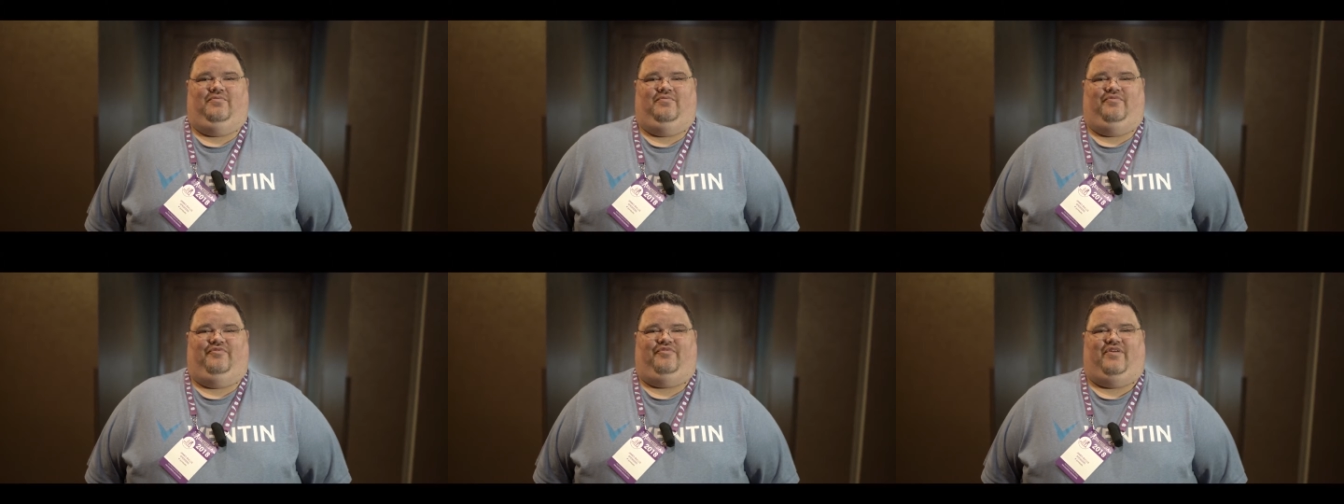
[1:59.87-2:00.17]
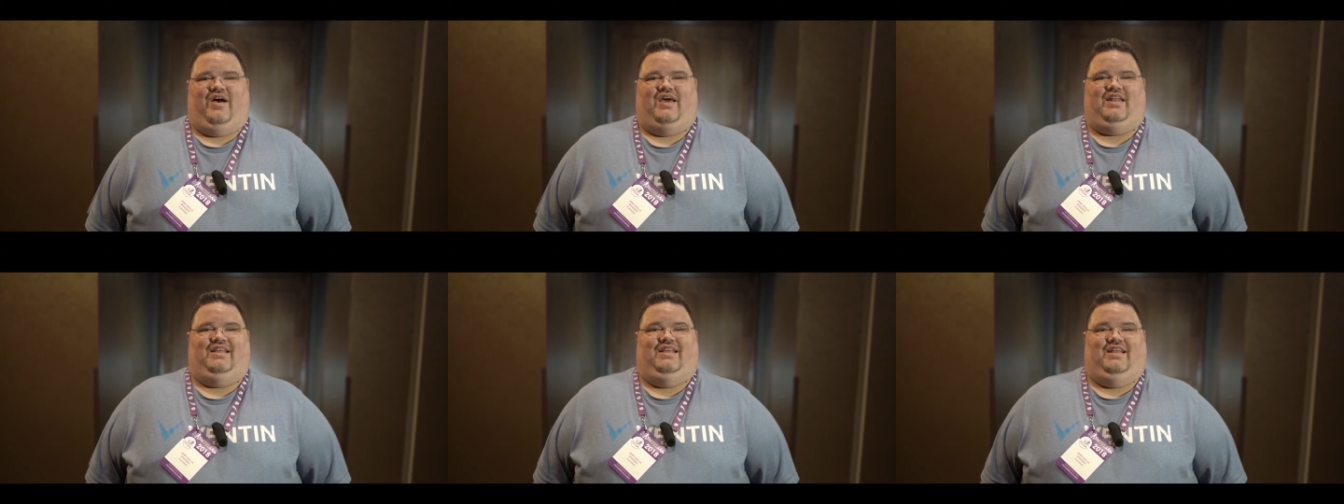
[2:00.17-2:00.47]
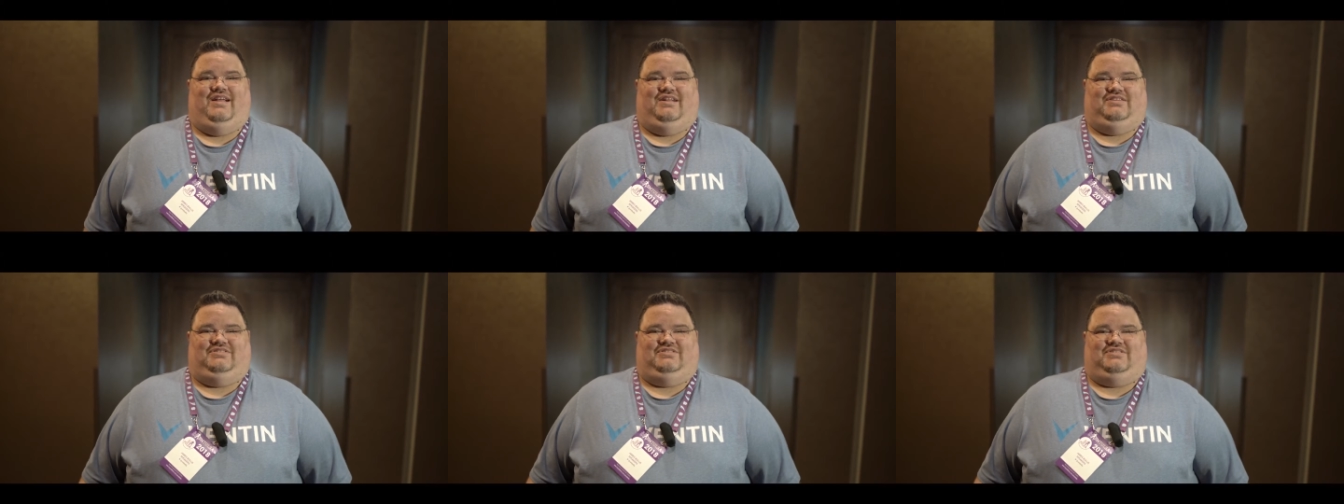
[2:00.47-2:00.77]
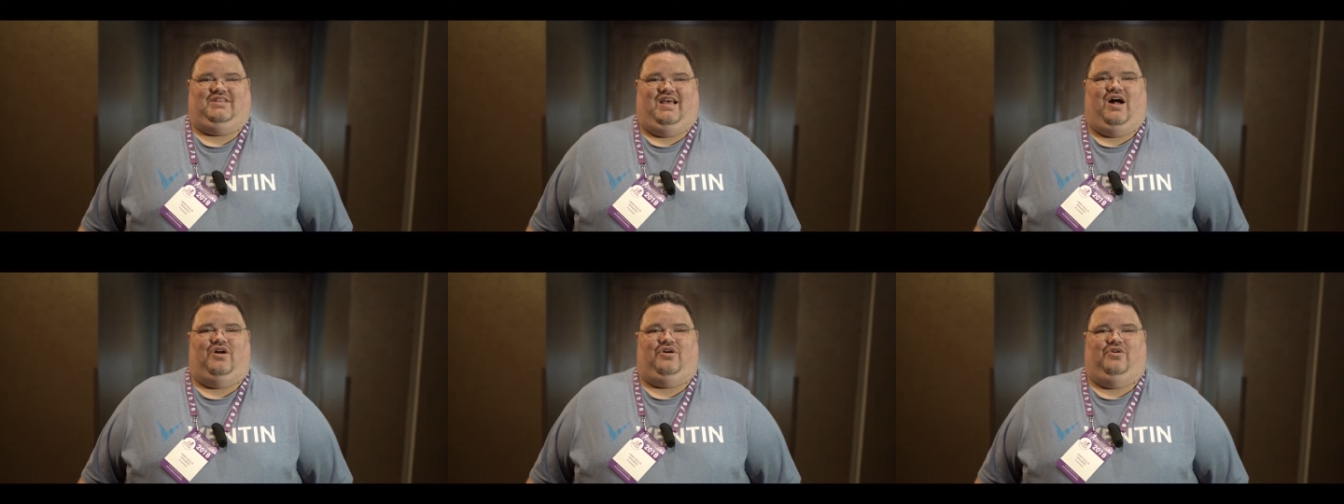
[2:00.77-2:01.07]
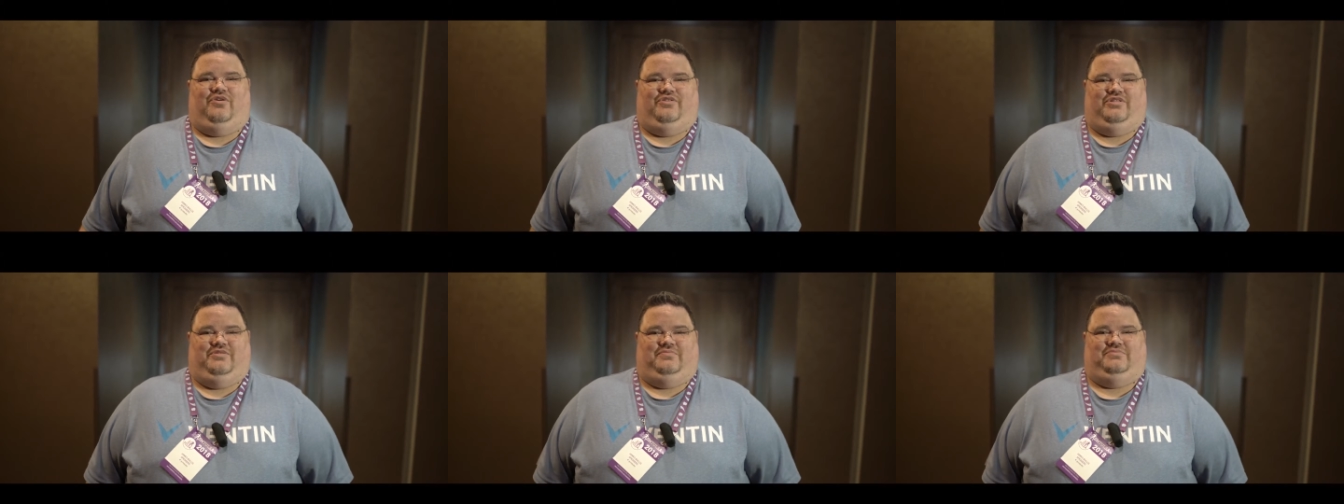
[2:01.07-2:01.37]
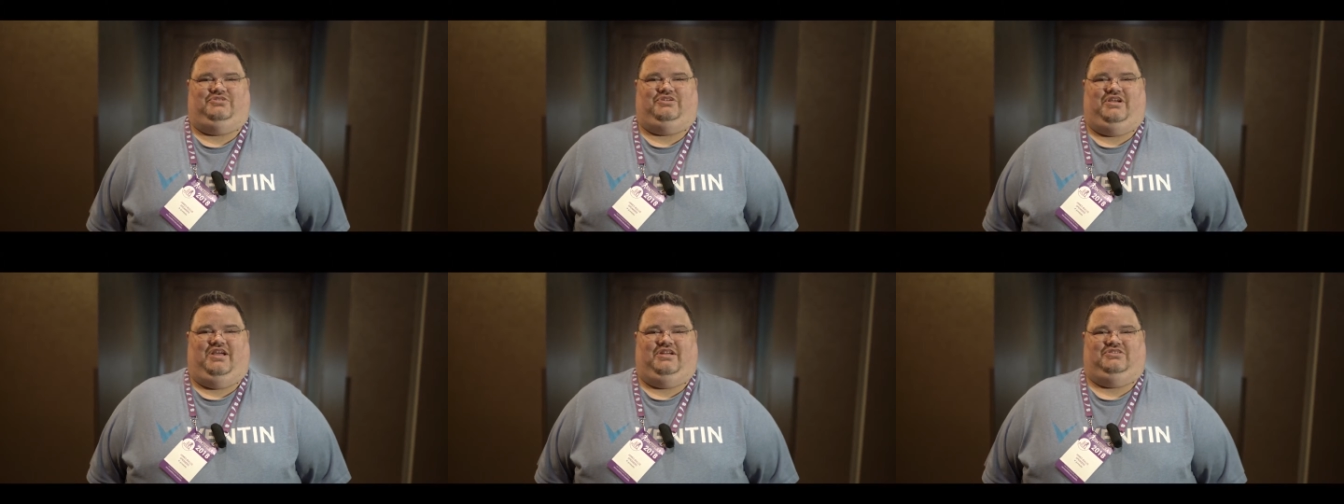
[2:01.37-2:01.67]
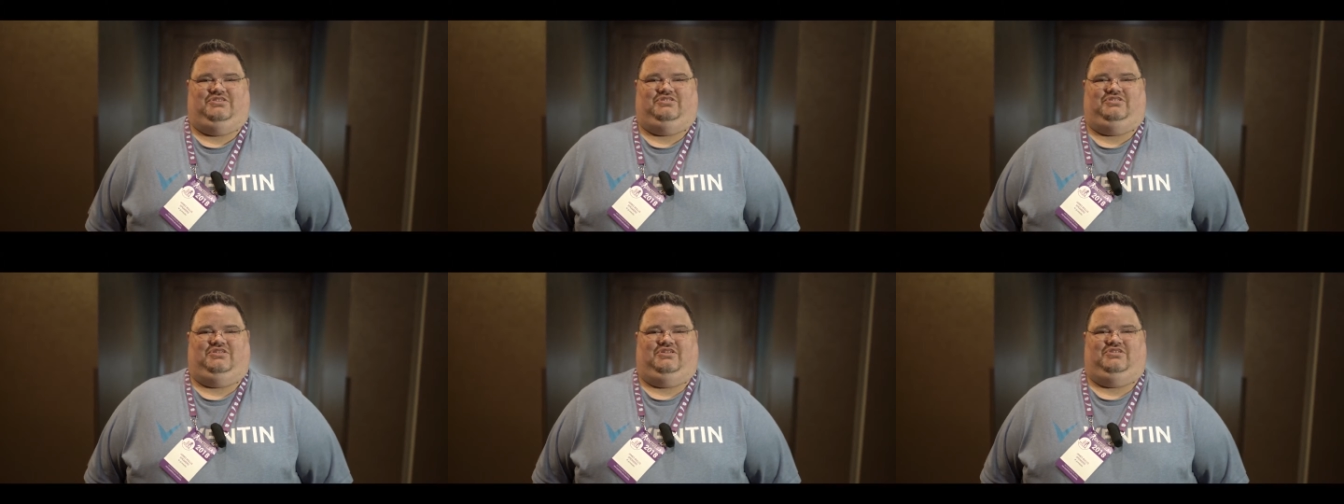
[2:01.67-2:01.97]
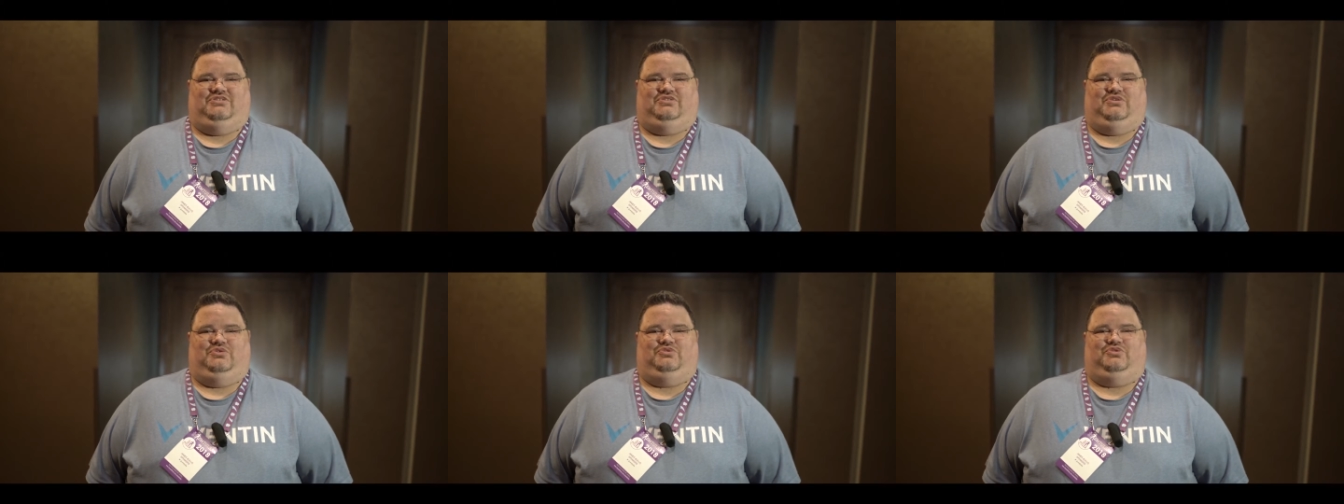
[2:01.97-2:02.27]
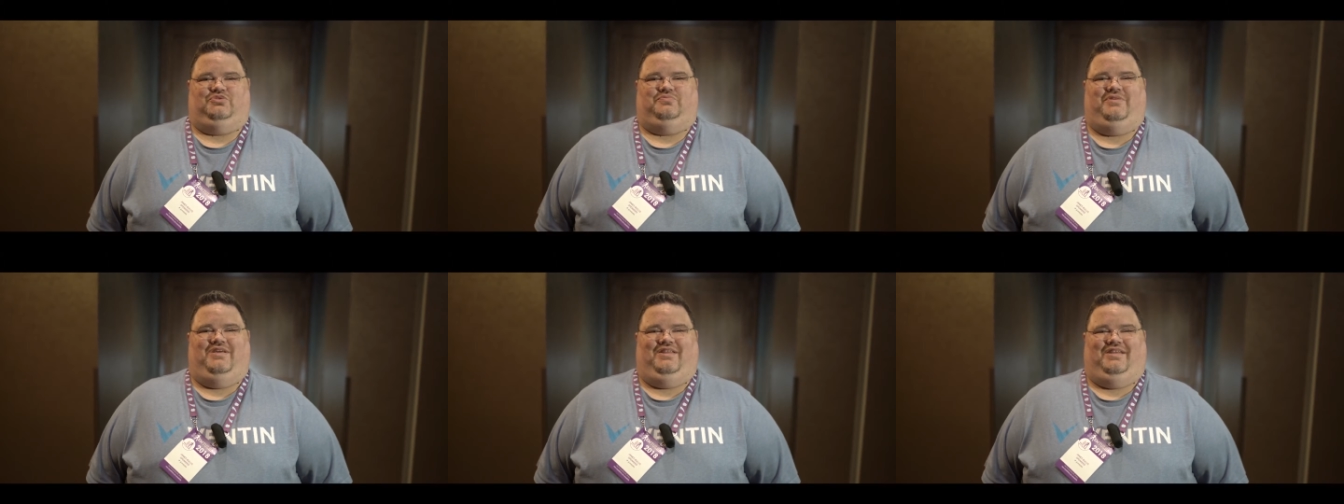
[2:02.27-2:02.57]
fight against algorithm changes on social